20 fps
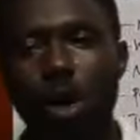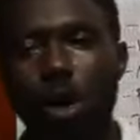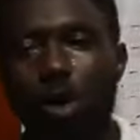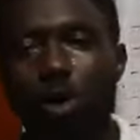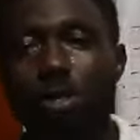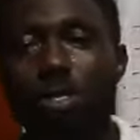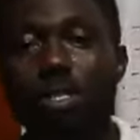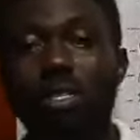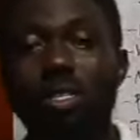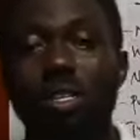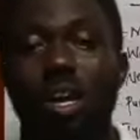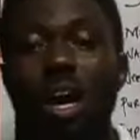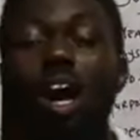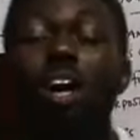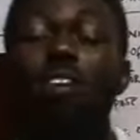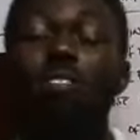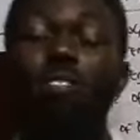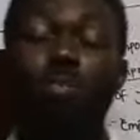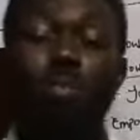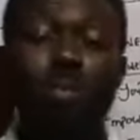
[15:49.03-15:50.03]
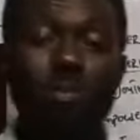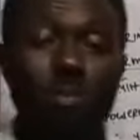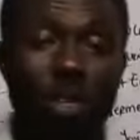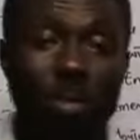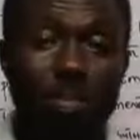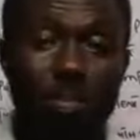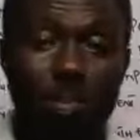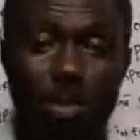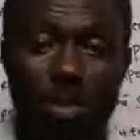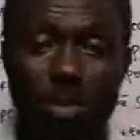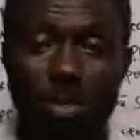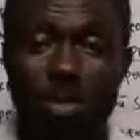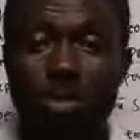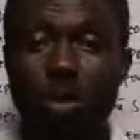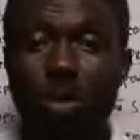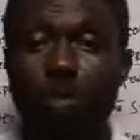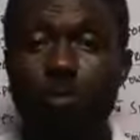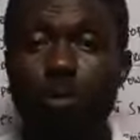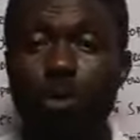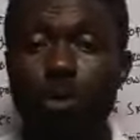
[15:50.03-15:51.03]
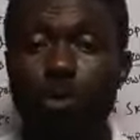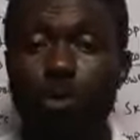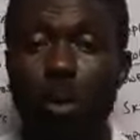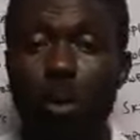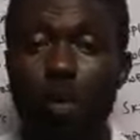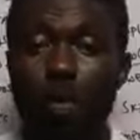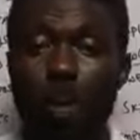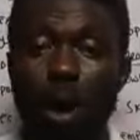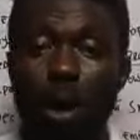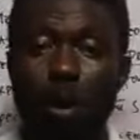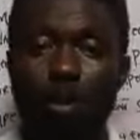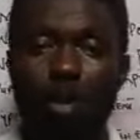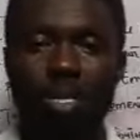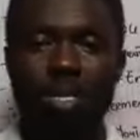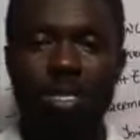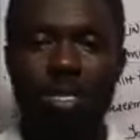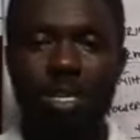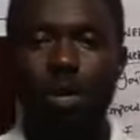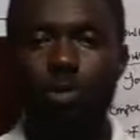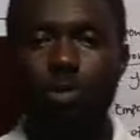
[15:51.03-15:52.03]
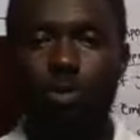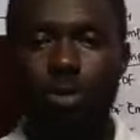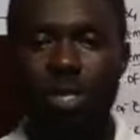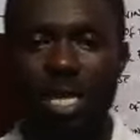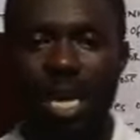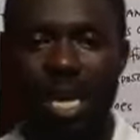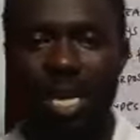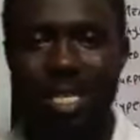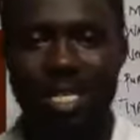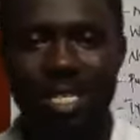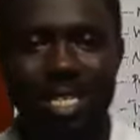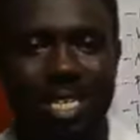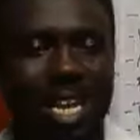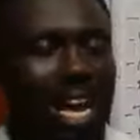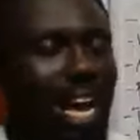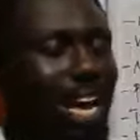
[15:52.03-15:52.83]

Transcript: All these are some of the importance of youth empowerment in our society.